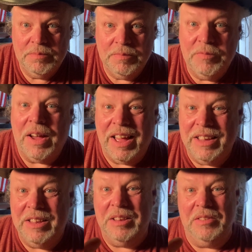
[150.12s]

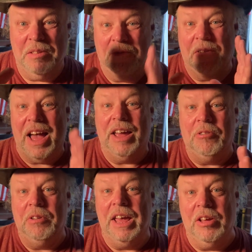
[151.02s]
The
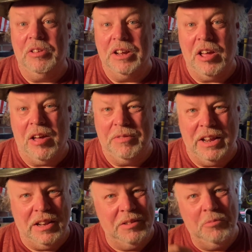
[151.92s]
final nail in the coffin.
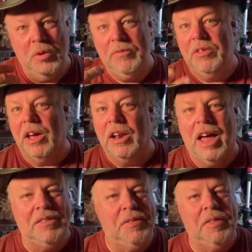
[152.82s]
Now, we've done
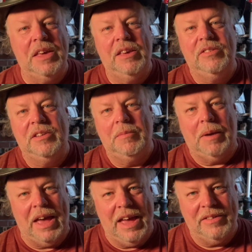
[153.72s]
lots of things in the
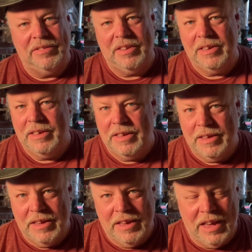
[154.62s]
past
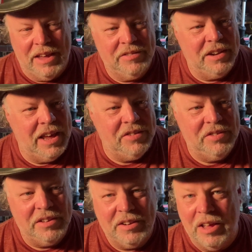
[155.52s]
as a
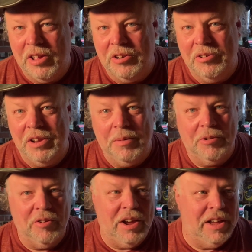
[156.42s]
nation, under
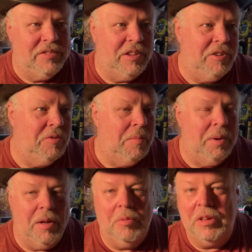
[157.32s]
Democrats, under
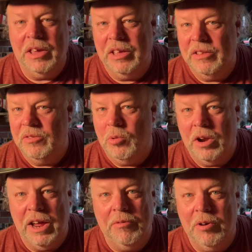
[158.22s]
Republicans,
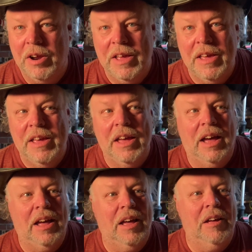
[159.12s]
whatever,
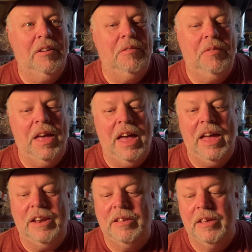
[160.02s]
that